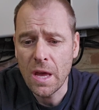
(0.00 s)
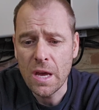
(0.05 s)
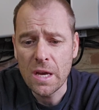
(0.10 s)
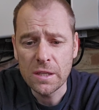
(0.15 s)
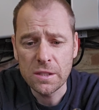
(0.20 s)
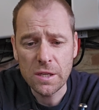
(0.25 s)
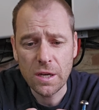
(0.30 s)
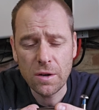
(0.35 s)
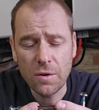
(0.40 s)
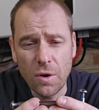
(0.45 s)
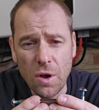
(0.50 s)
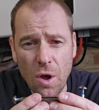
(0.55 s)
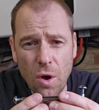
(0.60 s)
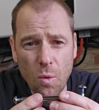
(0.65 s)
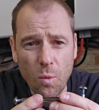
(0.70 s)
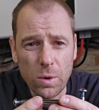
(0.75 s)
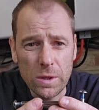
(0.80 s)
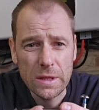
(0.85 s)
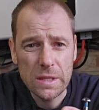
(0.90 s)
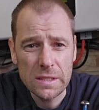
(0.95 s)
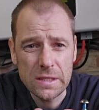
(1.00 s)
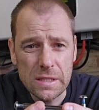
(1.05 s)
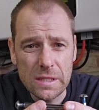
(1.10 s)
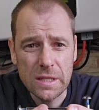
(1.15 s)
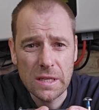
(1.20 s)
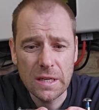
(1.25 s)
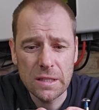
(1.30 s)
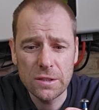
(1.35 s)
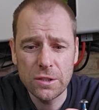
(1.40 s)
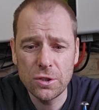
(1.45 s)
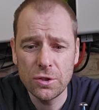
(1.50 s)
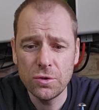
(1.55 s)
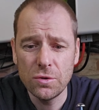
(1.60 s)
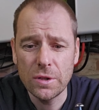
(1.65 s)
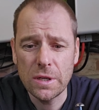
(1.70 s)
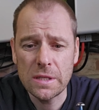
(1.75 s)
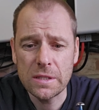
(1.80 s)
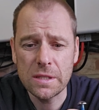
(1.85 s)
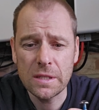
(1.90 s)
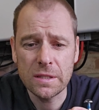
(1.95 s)
So what this is going to do
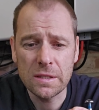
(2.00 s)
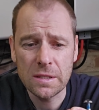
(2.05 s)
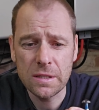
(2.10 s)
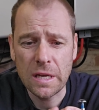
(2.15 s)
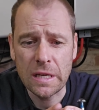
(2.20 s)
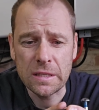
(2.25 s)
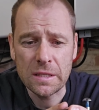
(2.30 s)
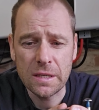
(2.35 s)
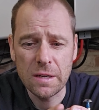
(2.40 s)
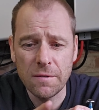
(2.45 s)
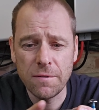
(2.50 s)
is it's going